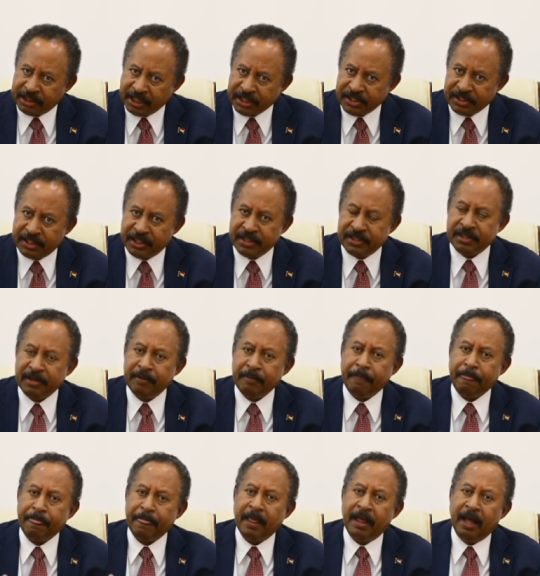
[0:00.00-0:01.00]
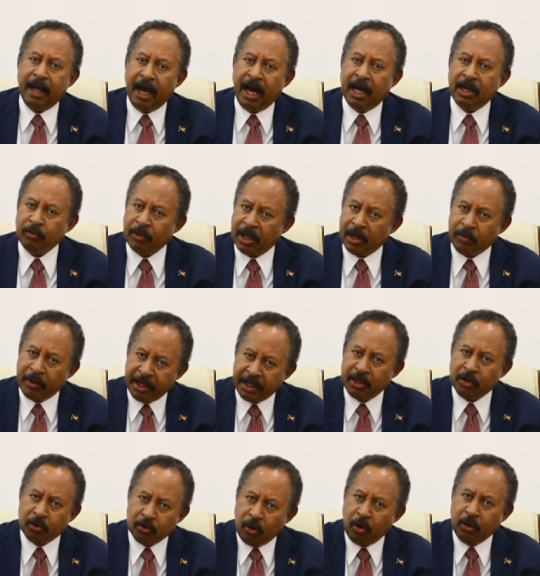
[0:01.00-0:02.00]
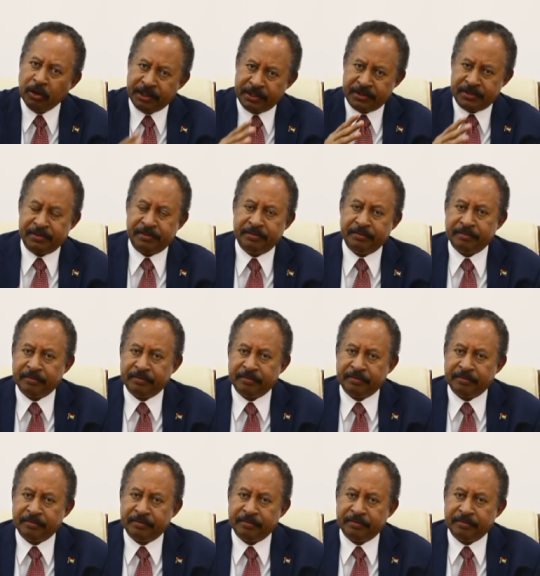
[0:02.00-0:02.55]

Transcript: justice. And we are working on all this.